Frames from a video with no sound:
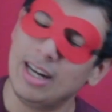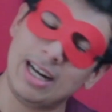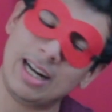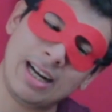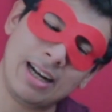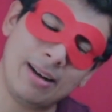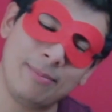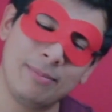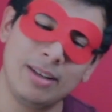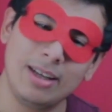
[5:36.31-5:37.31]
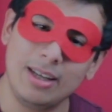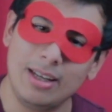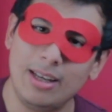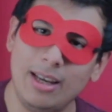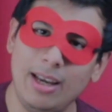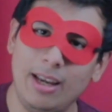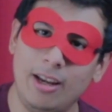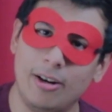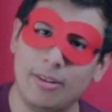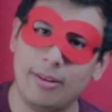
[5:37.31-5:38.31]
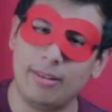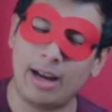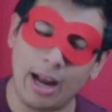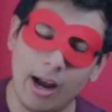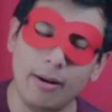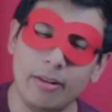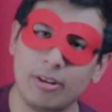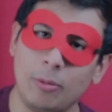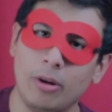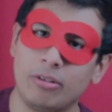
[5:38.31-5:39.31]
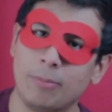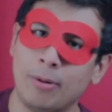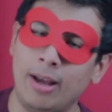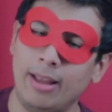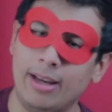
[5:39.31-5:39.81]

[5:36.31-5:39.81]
I honestly was surprised.